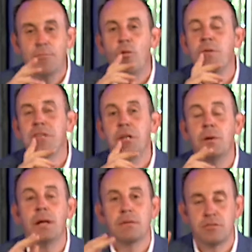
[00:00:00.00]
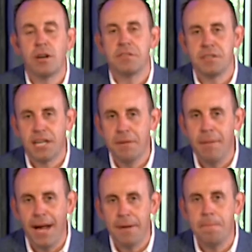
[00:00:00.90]
What was he doing? He was trusting in
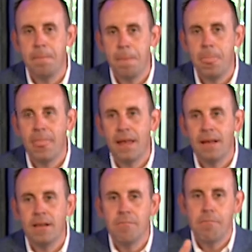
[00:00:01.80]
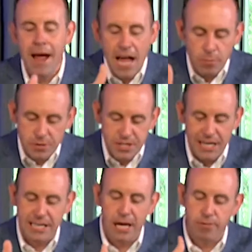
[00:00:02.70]
man. Man will
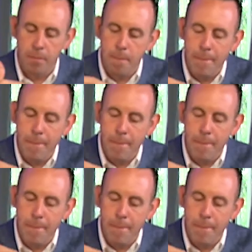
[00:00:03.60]
take care of it.